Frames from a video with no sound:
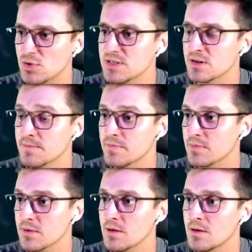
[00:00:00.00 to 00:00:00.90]
the first
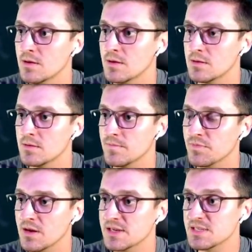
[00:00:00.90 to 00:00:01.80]
turn. 2
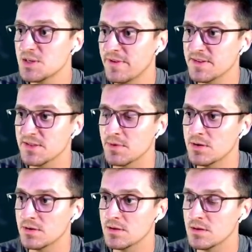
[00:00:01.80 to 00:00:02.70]
Flamethrowers would have easily
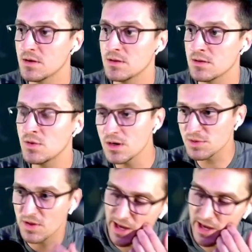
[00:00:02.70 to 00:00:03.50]
taken out Crustle,